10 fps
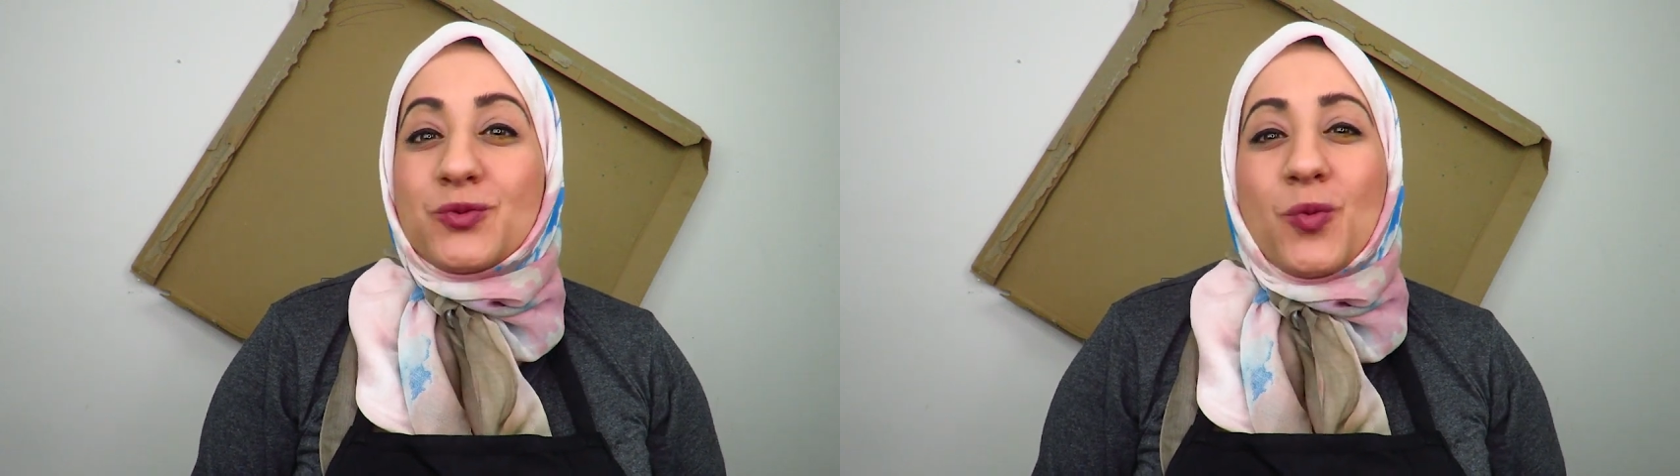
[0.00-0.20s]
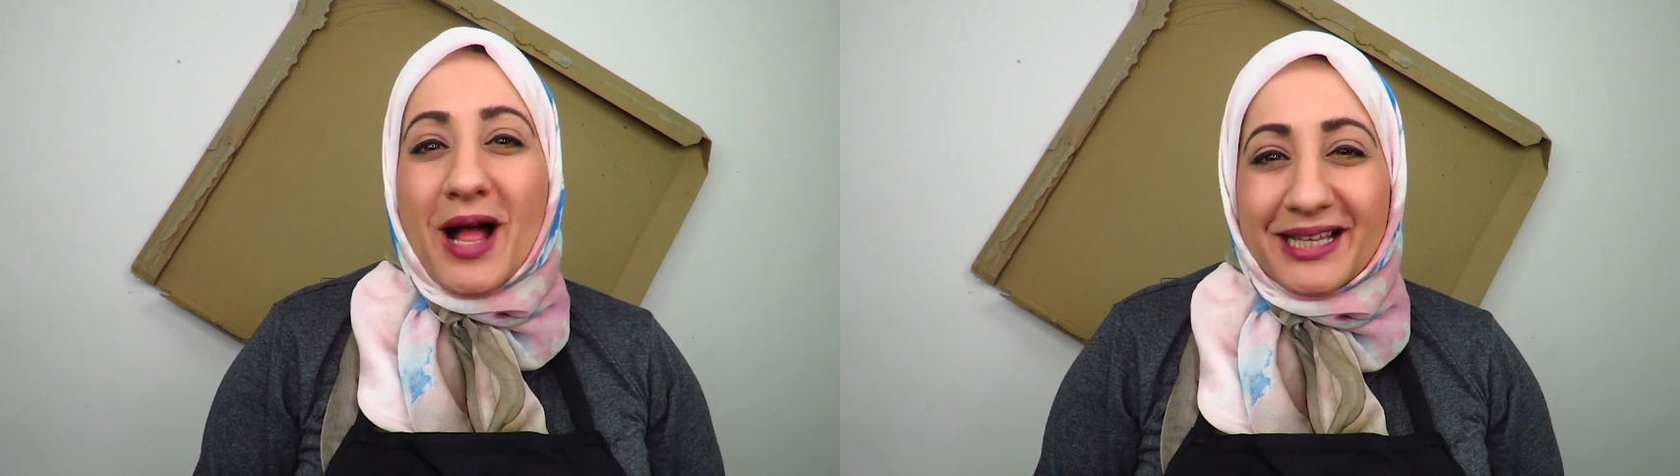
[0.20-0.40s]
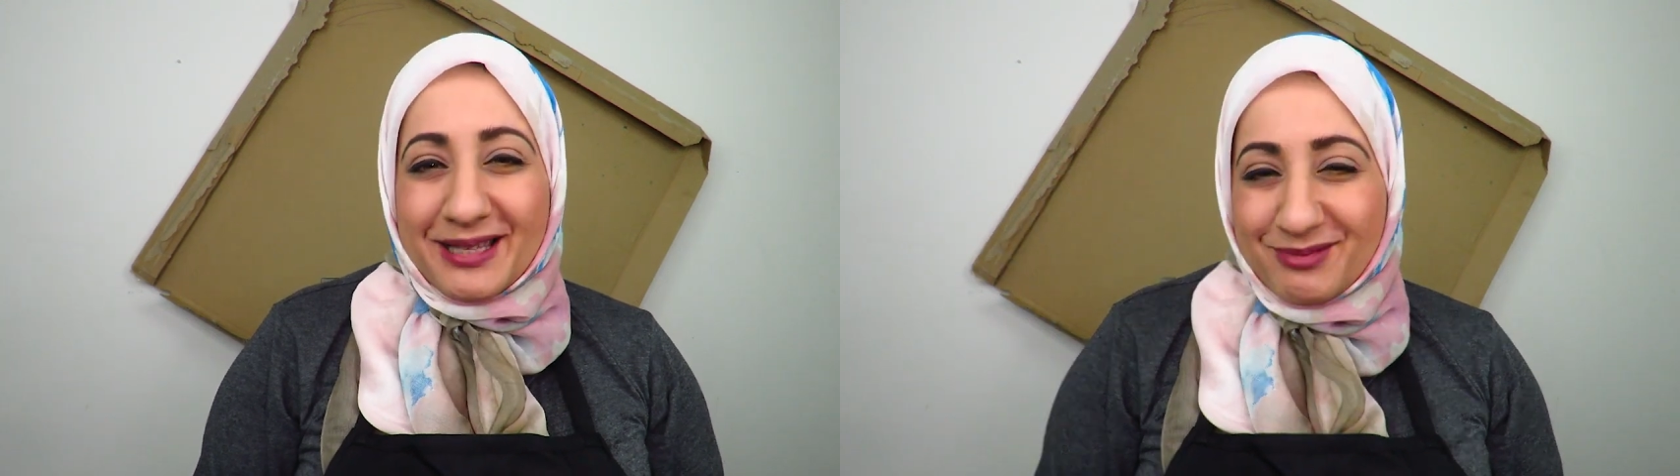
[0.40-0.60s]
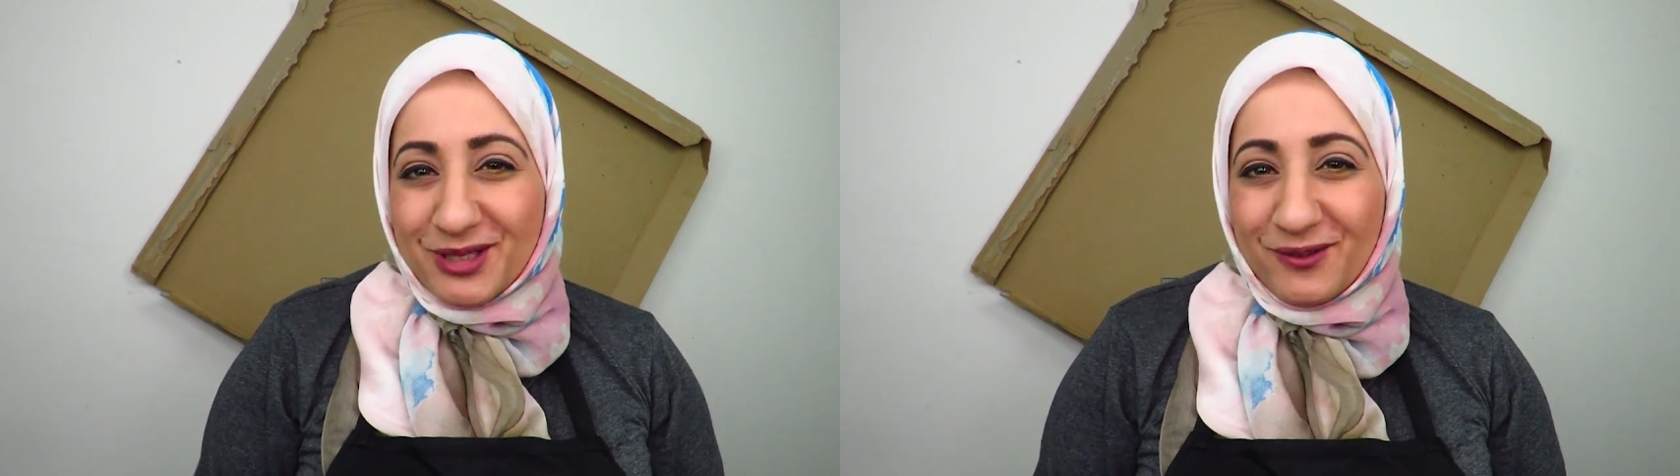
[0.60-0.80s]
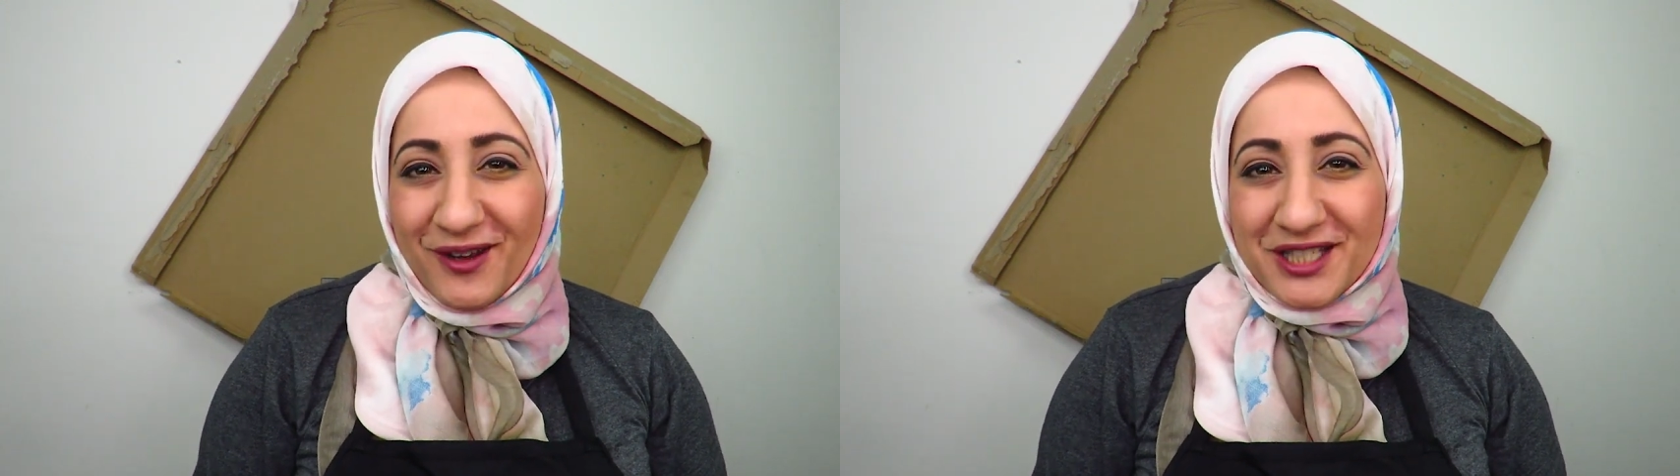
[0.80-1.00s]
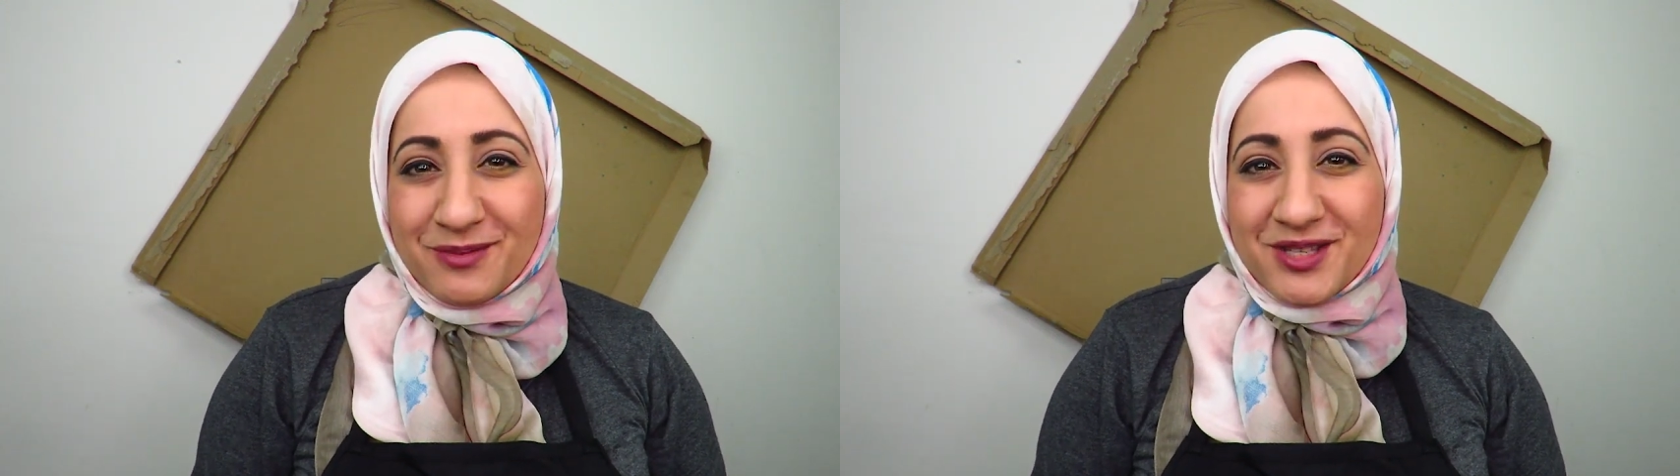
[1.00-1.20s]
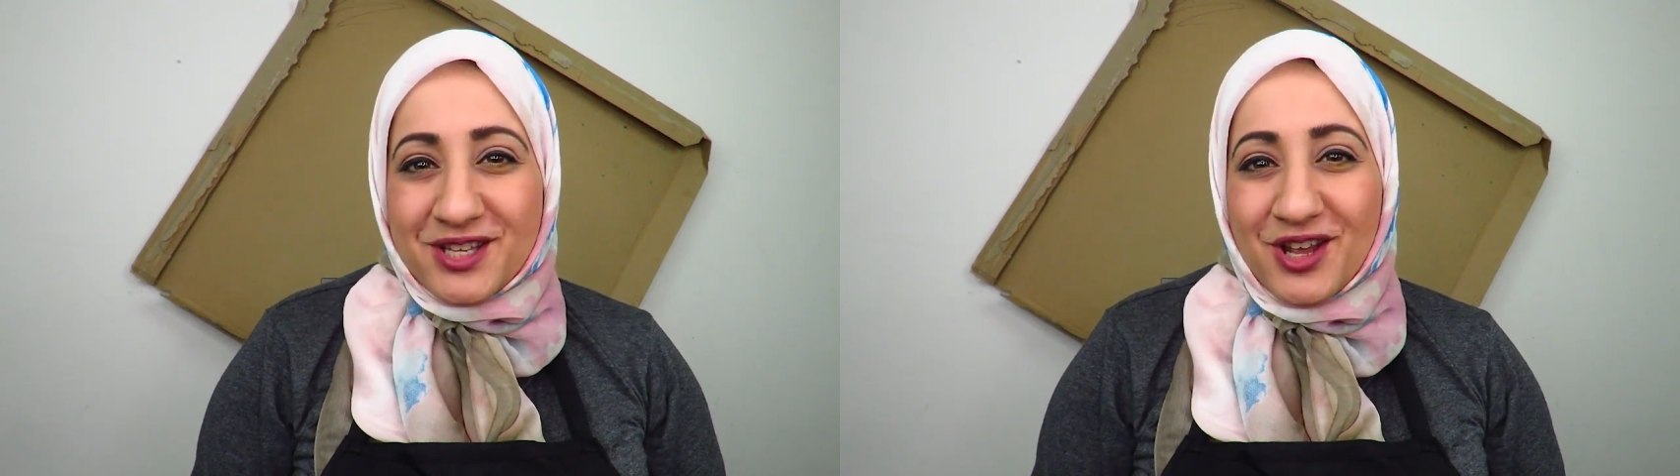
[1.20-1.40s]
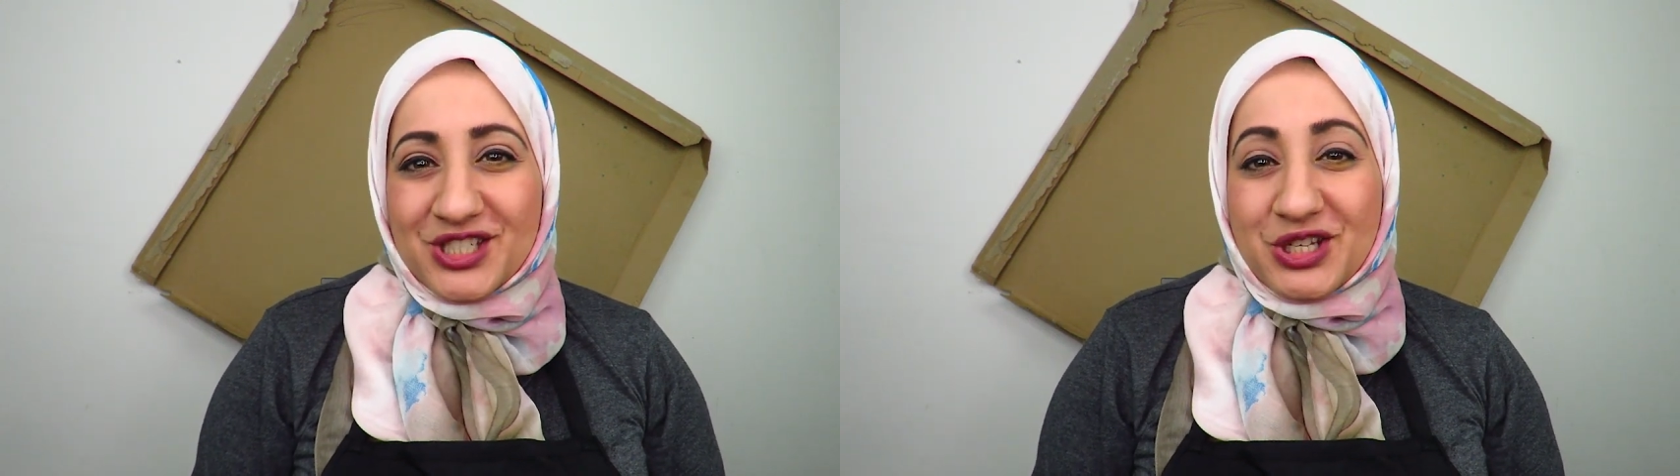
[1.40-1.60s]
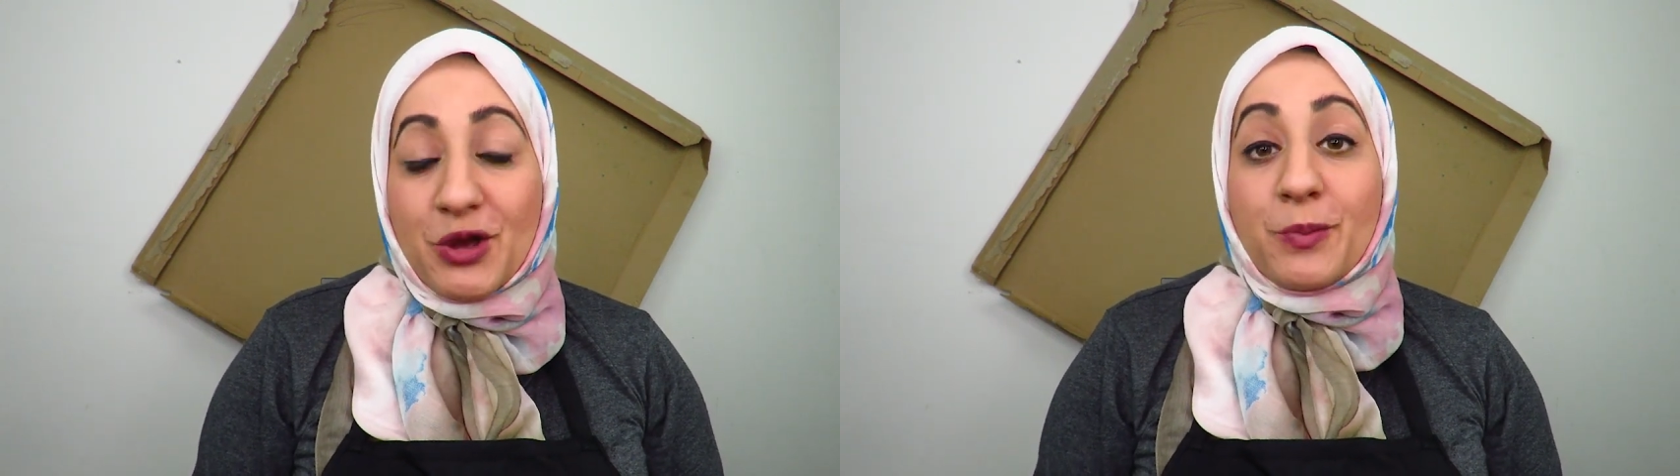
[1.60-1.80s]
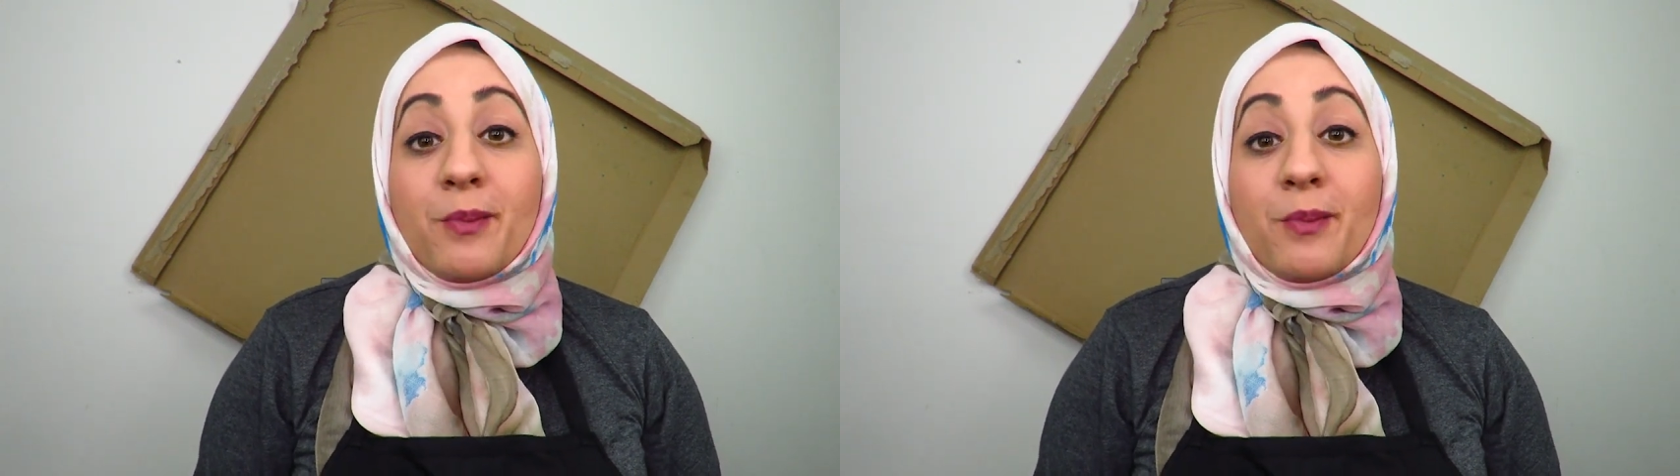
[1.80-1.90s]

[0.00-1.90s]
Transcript: welcome to Fatema's Art Show.